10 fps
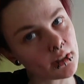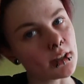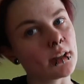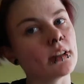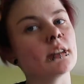
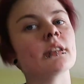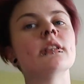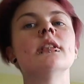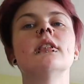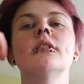getting another
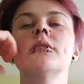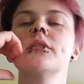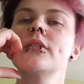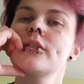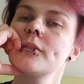
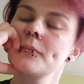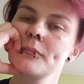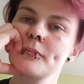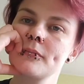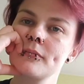diagnosis,
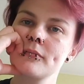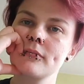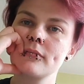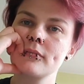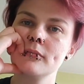
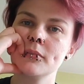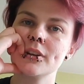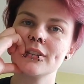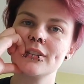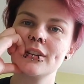
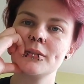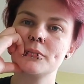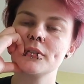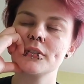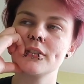because that
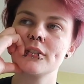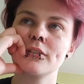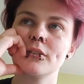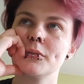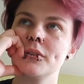process
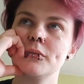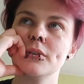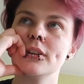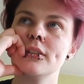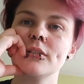is always
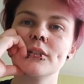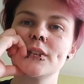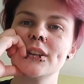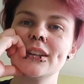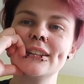really
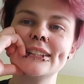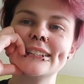exhausting.